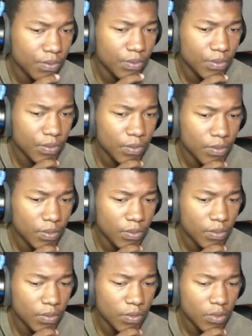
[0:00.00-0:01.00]

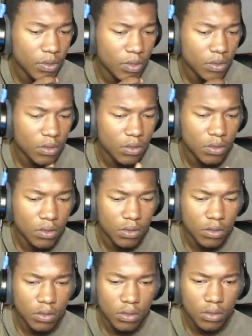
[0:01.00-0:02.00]

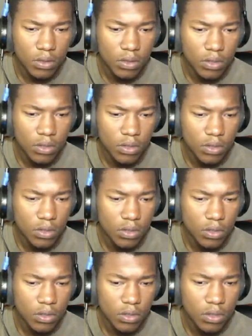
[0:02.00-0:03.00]
Nothing is said.